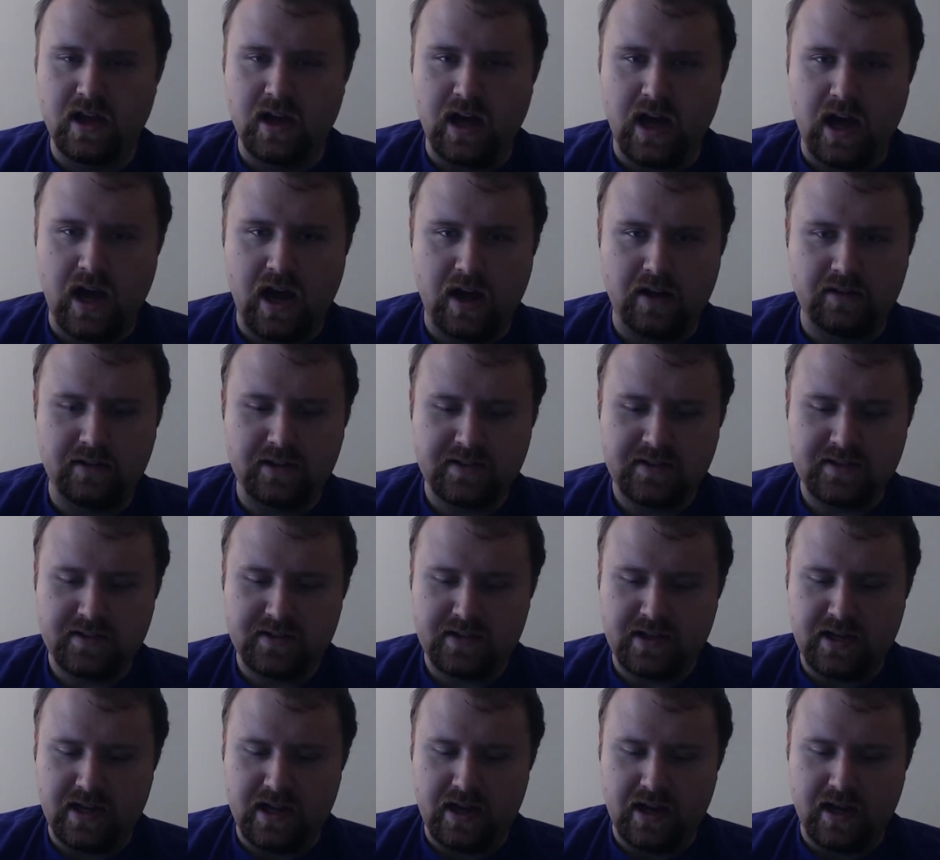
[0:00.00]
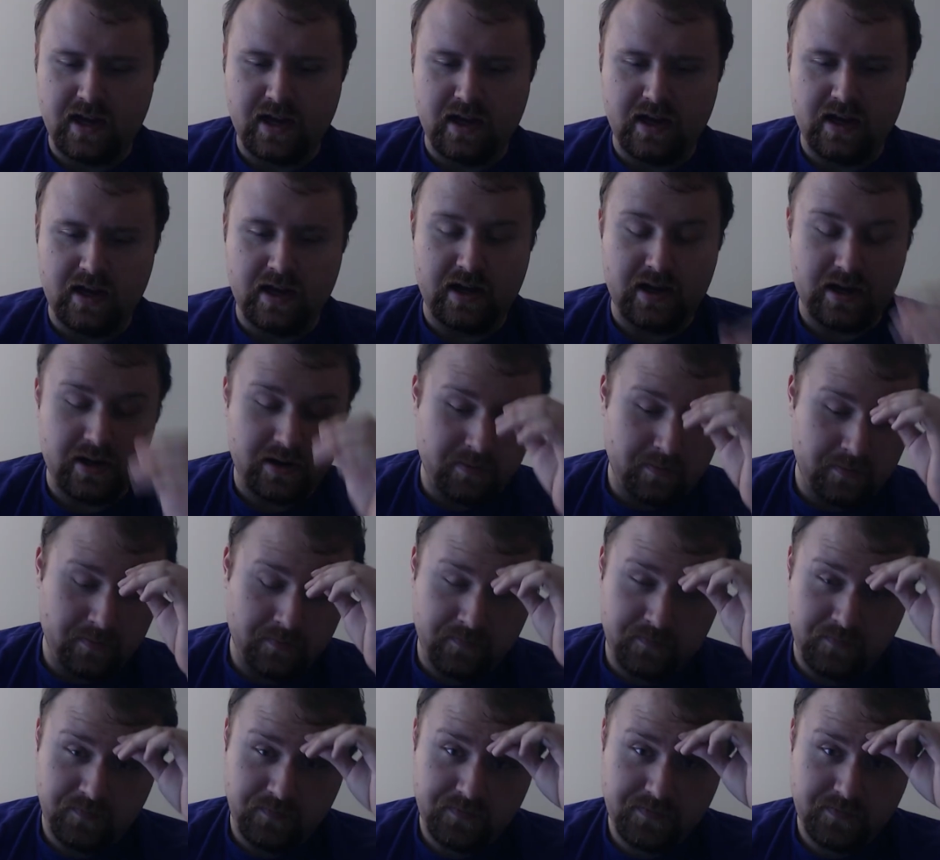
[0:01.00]
Let's see.
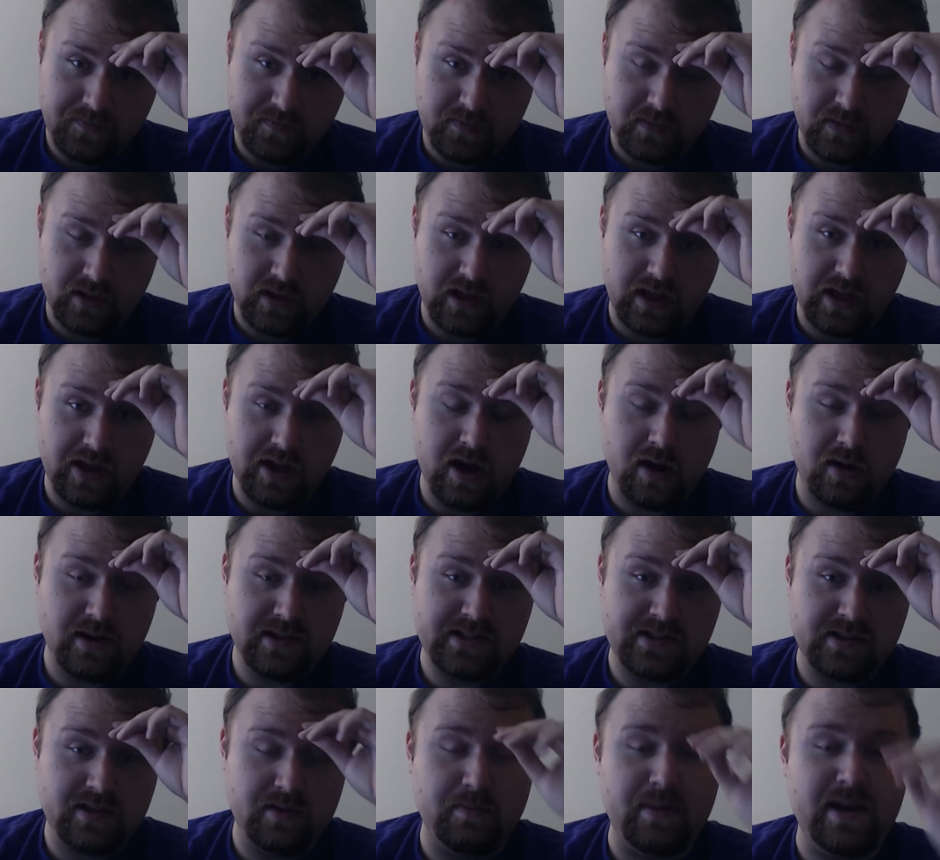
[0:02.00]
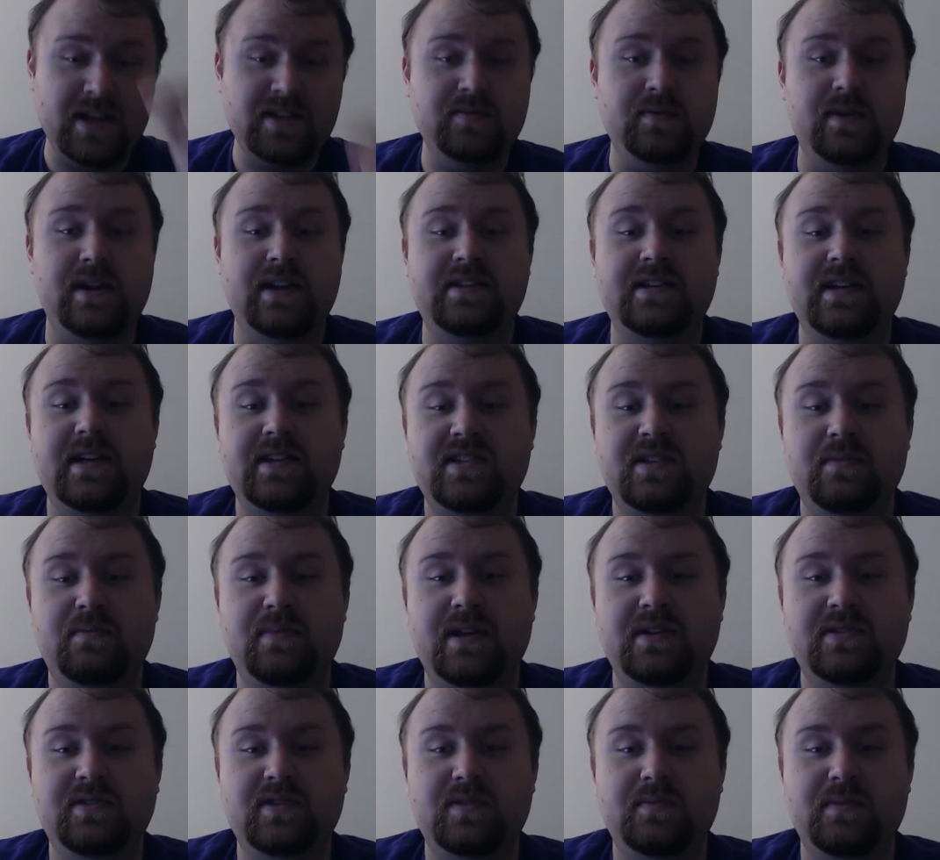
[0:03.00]
The best way to test a
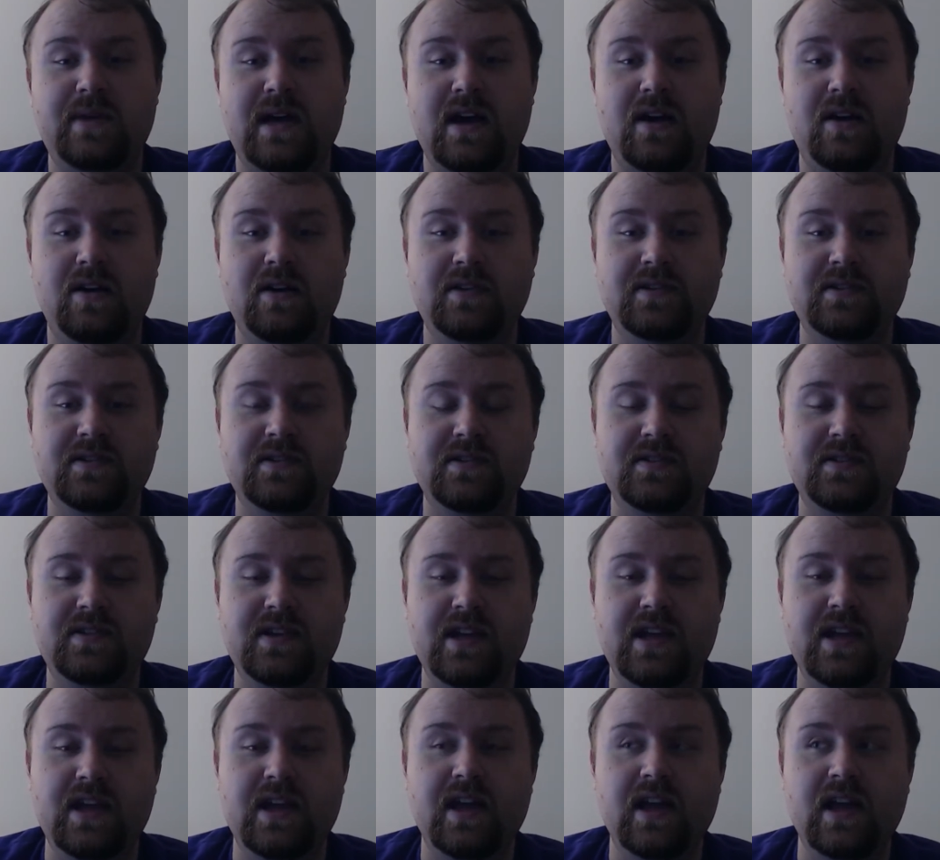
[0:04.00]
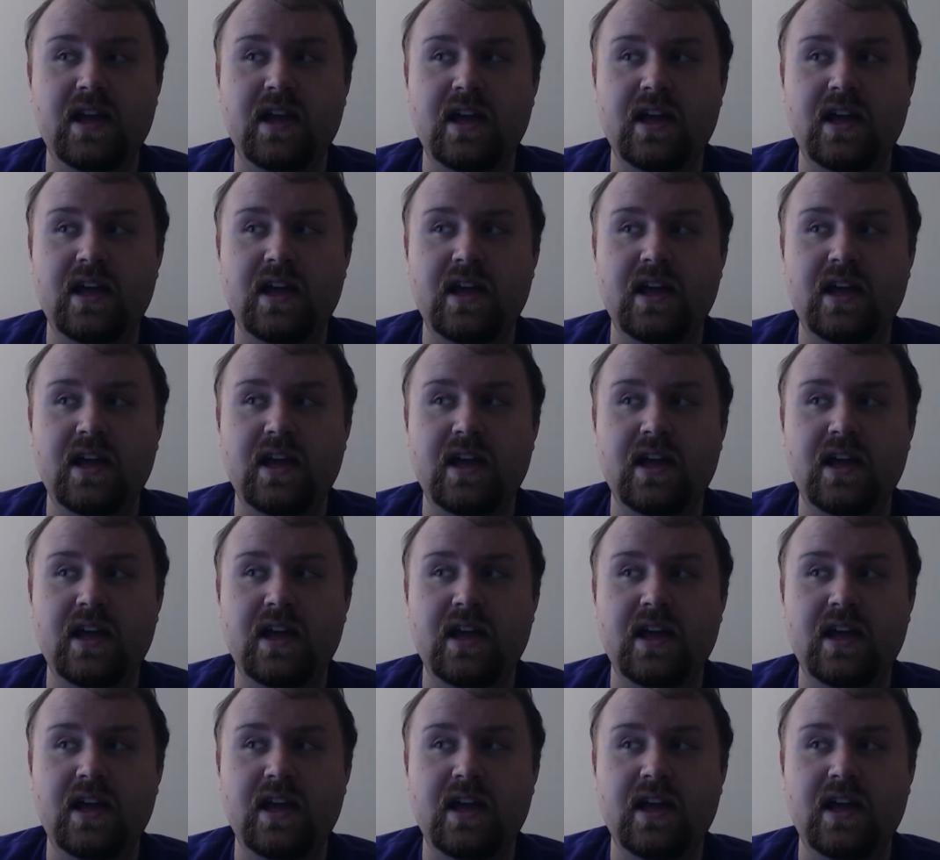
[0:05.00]
pencil's power is to see